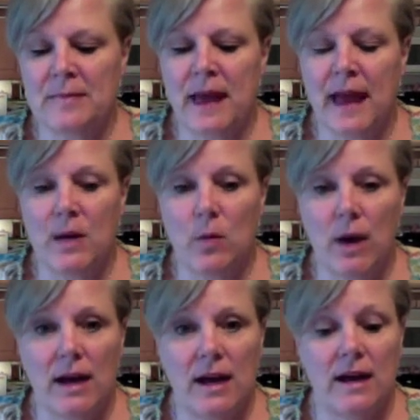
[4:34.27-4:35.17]

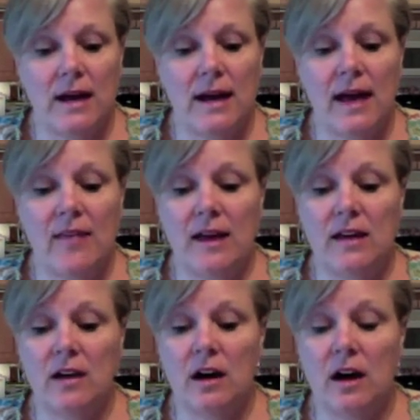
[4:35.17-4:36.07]
anyway, and
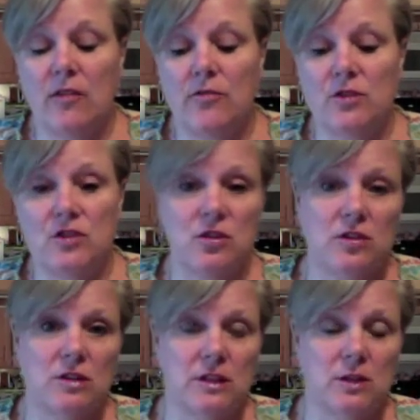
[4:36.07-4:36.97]
then uh, for
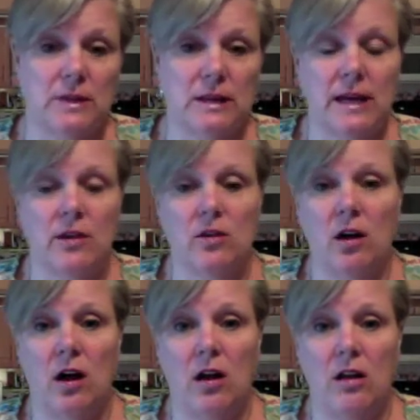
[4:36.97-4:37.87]
dessert a little bit later,
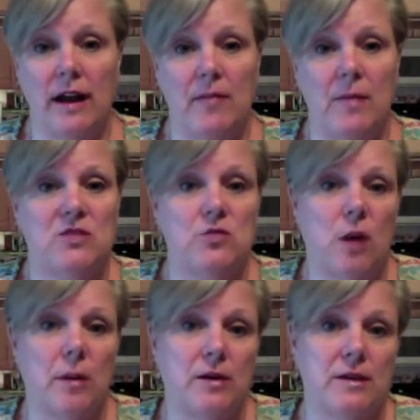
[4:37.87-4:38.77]
I'll have my
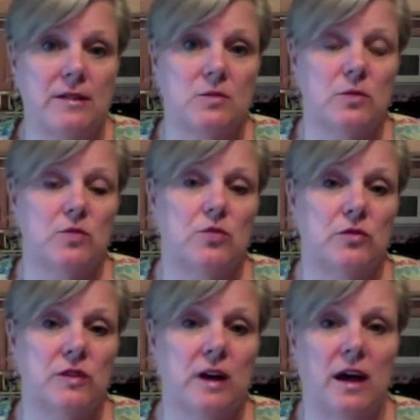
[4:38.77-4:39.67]
strawberries with
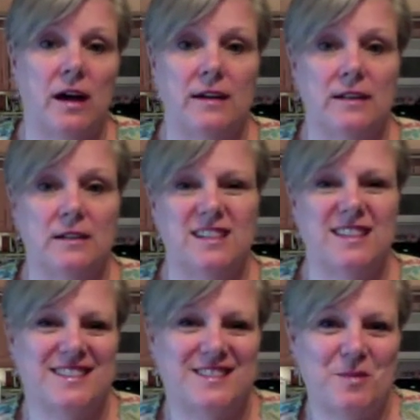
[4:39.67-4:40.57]
Truvia on it because
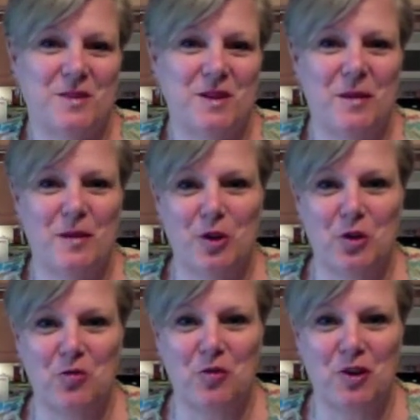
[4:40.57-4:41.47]
it's something about the
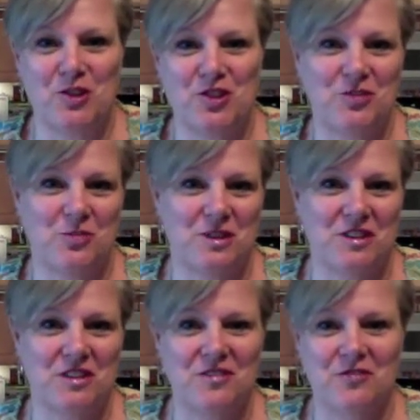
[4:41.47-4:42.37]
crunch with
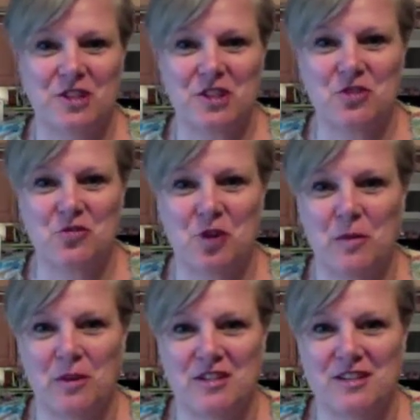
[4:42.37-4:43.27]
the fresh
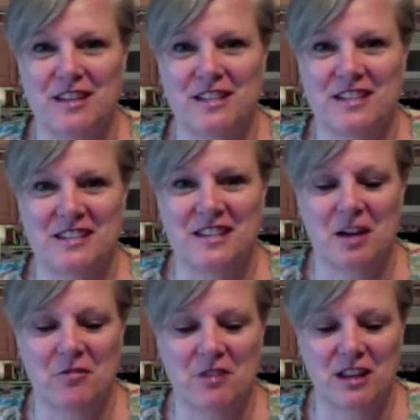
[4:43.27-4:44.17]
strawberry slices that I
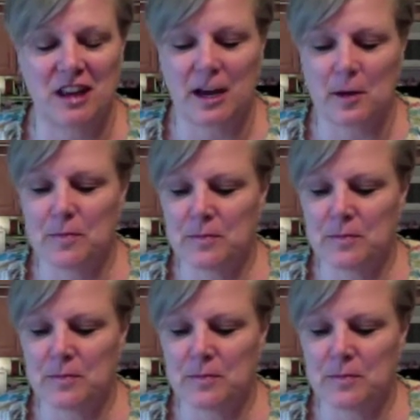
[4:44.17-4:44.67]
really like.